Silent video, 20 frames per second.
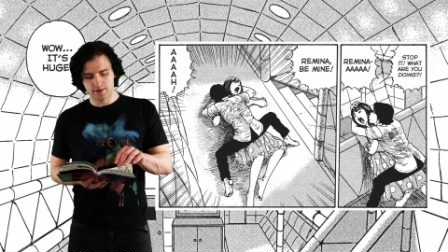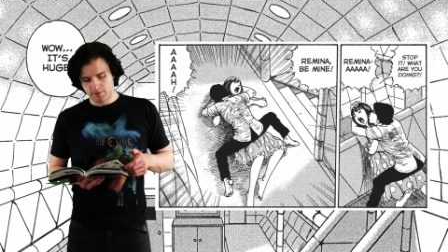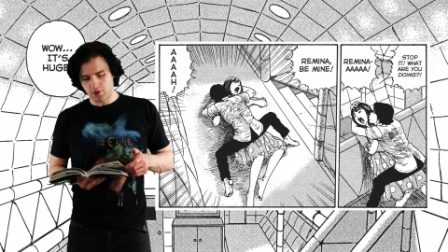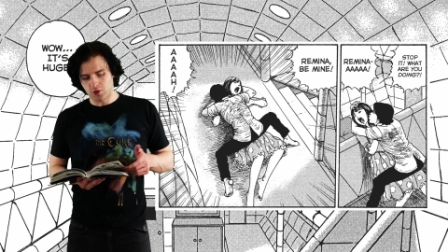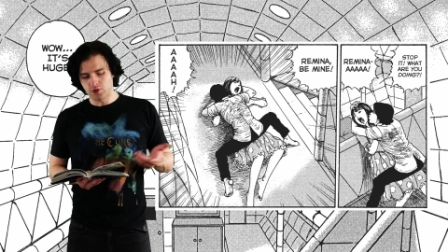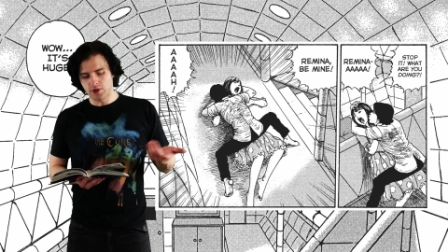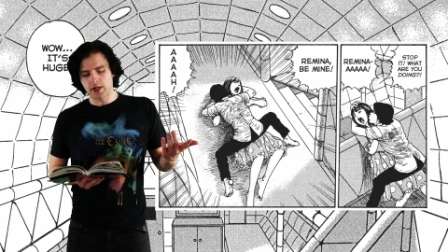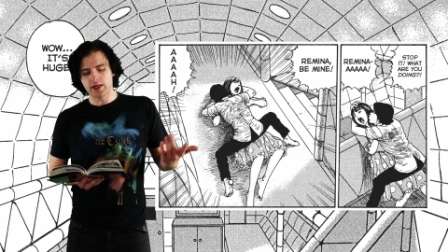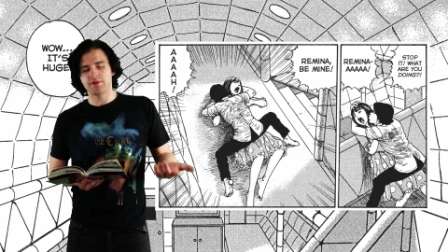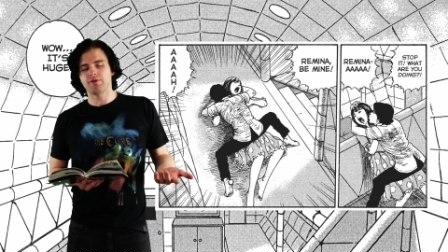
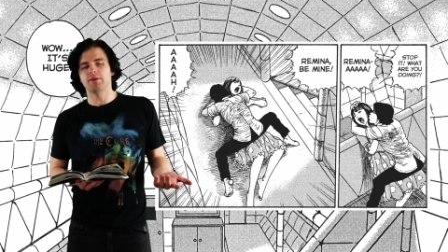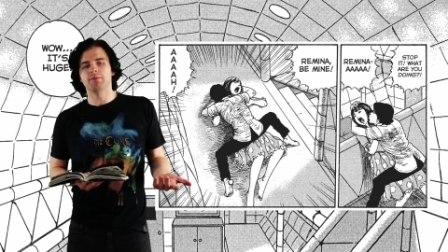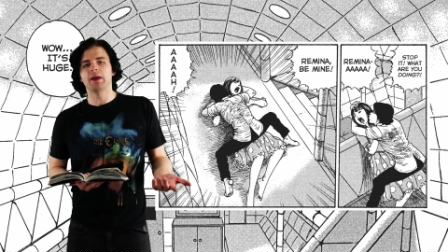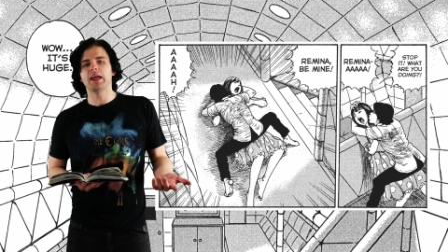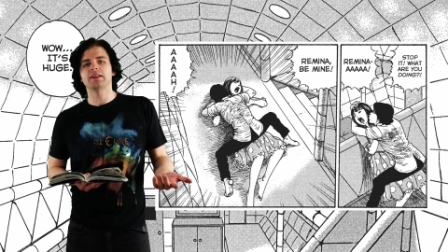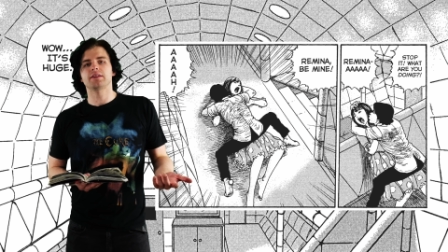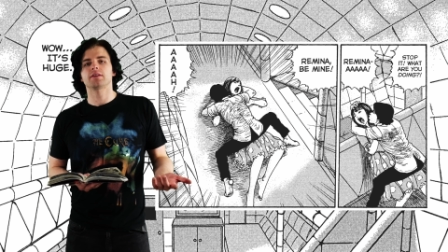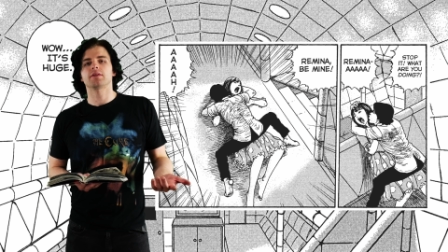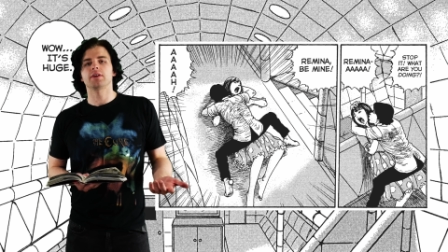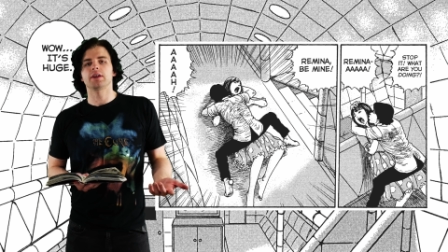Or not even
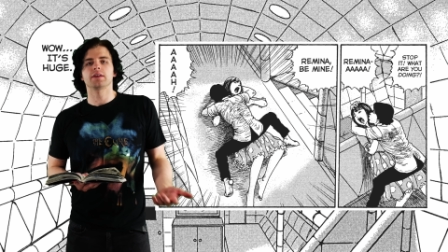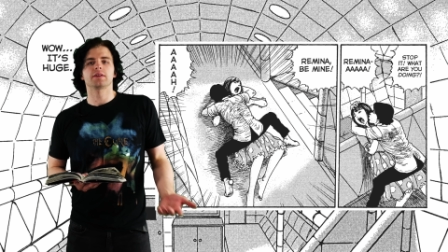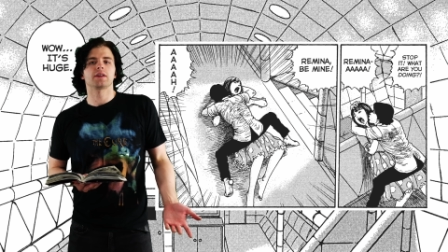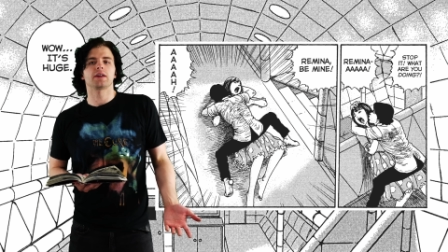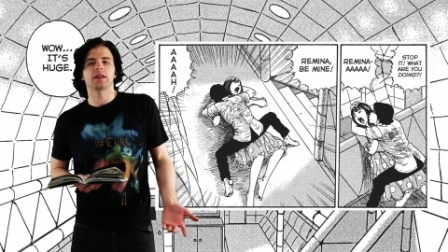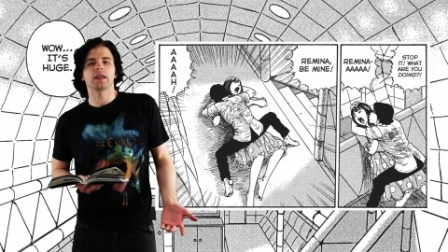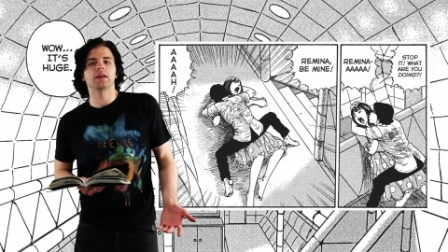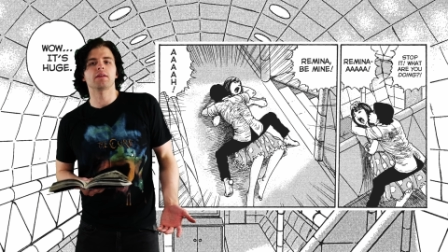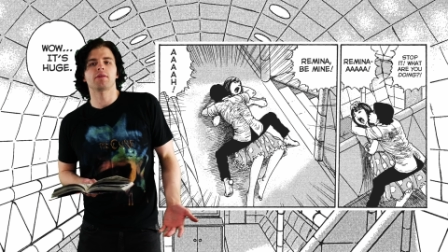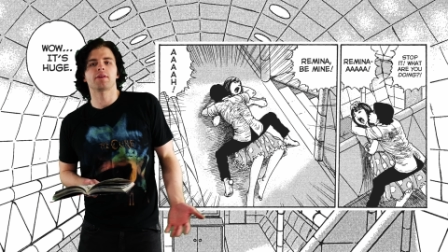basically, it's
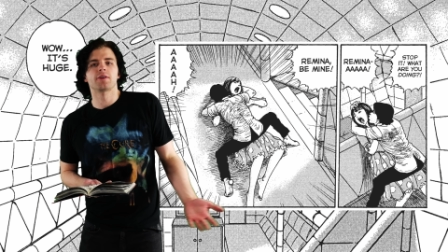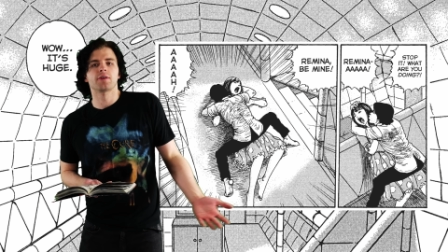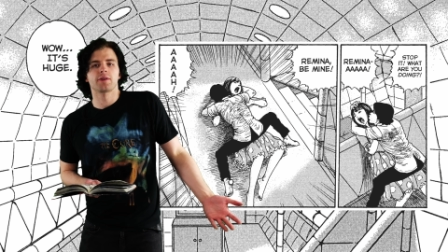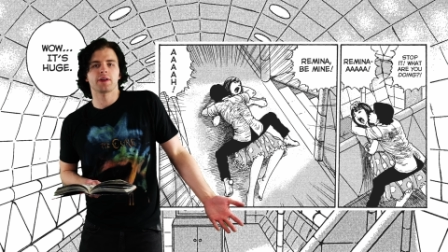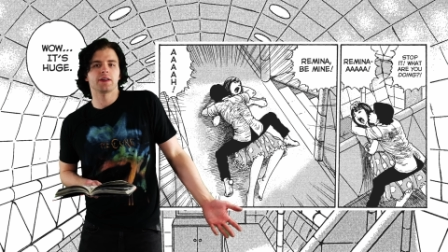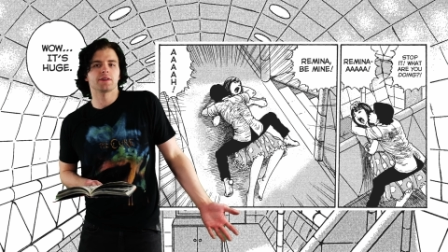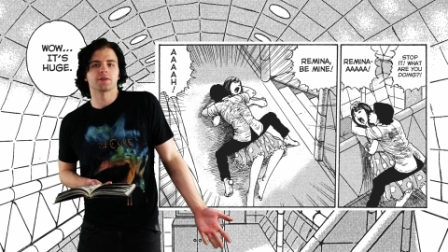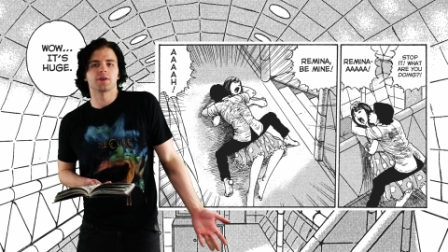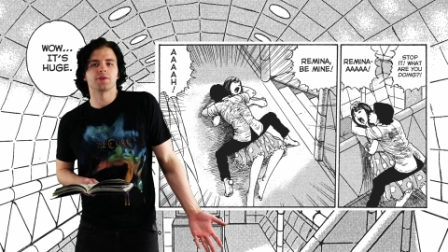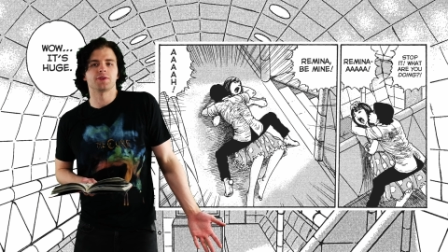like he
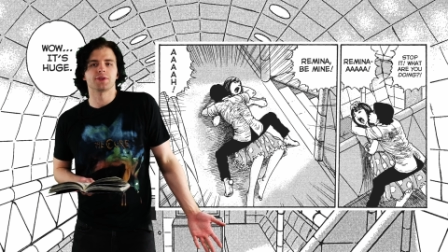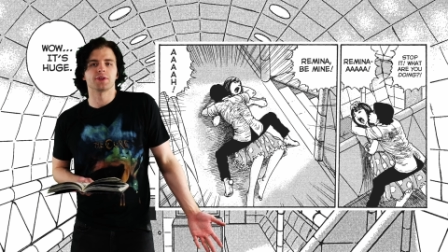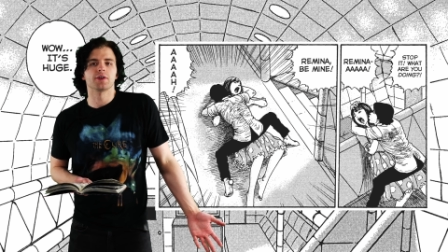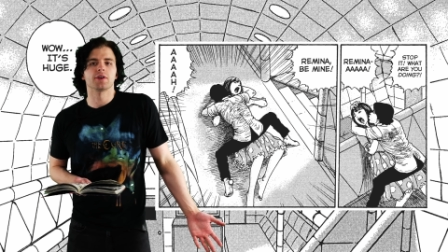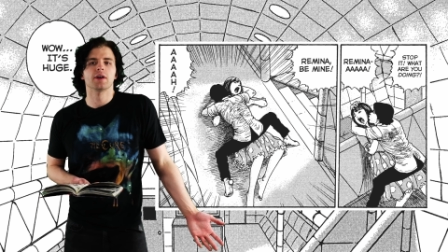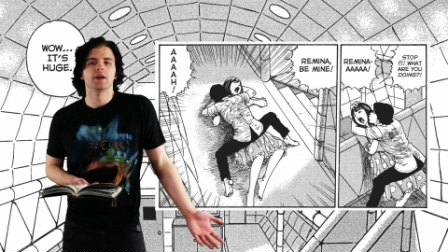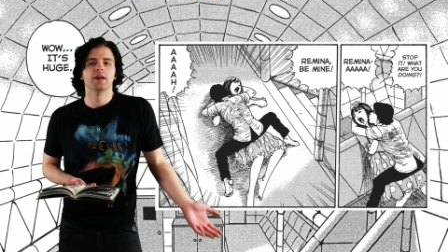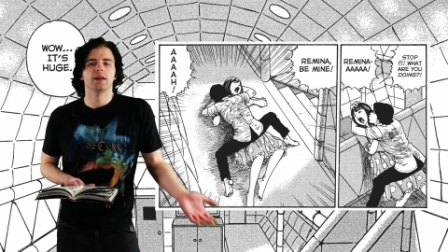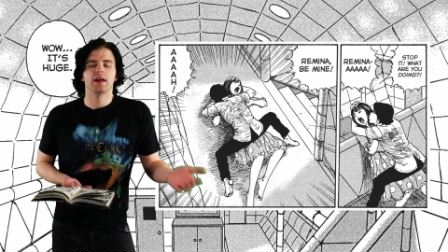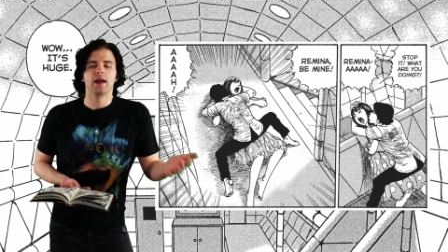literally assaults
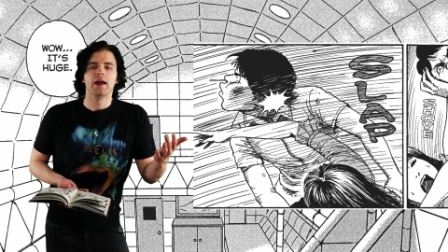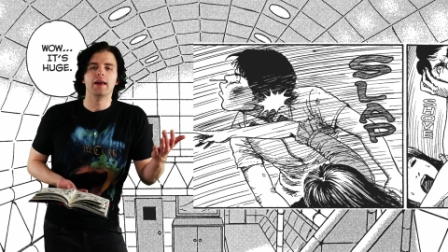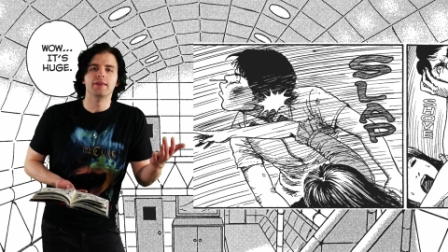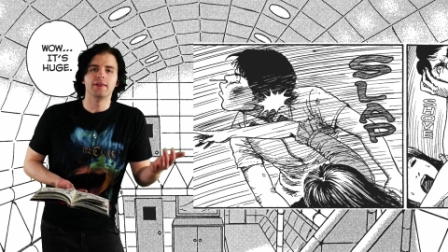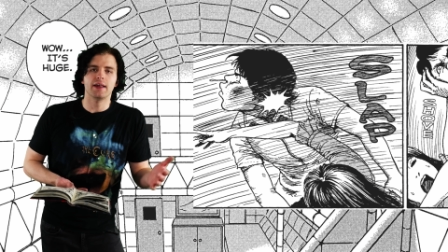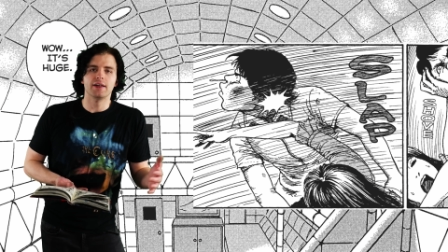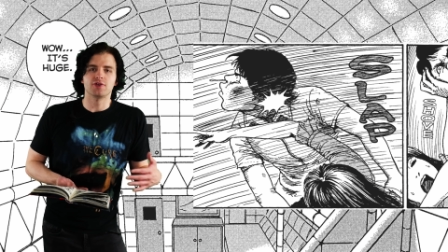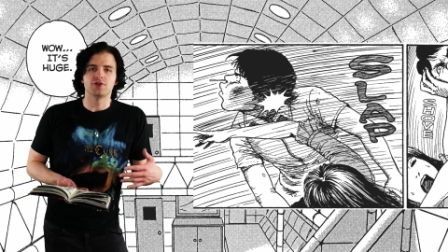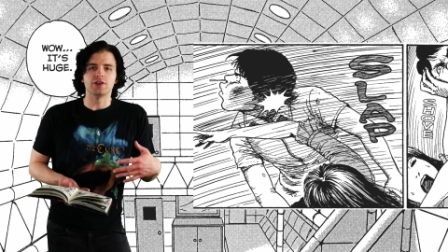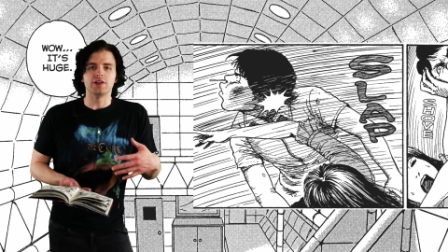her, and
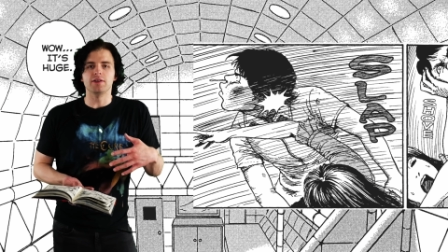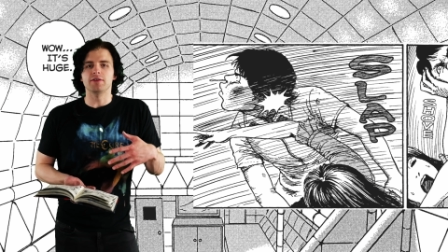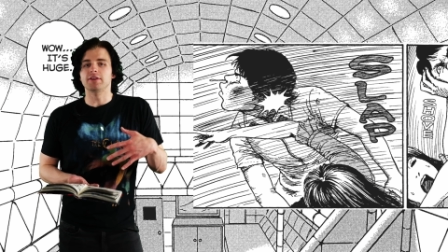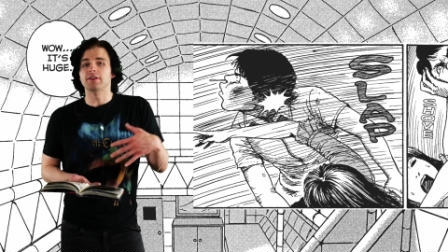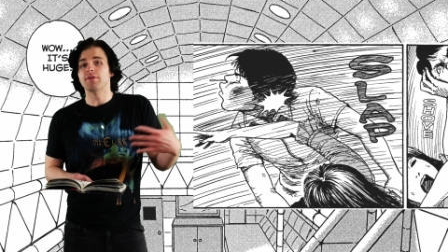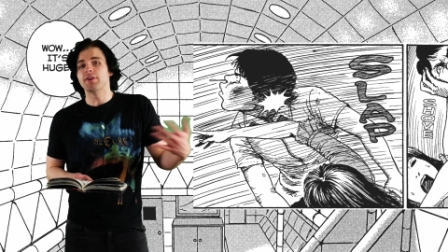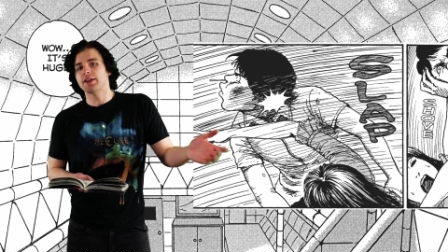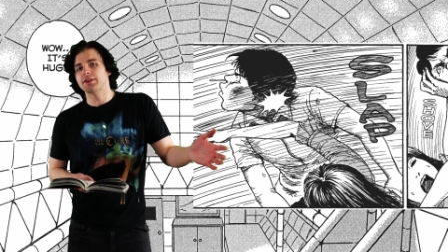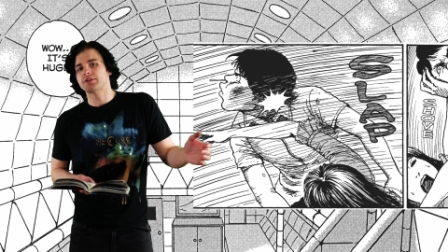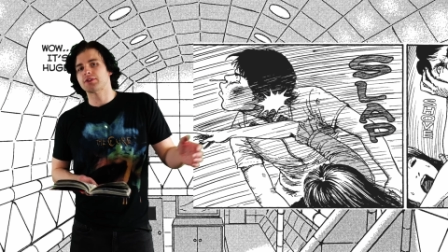then she
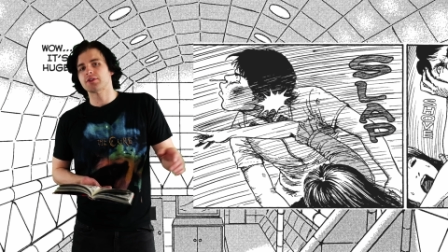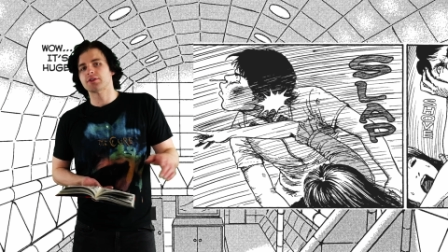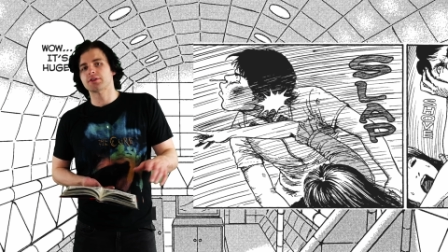defends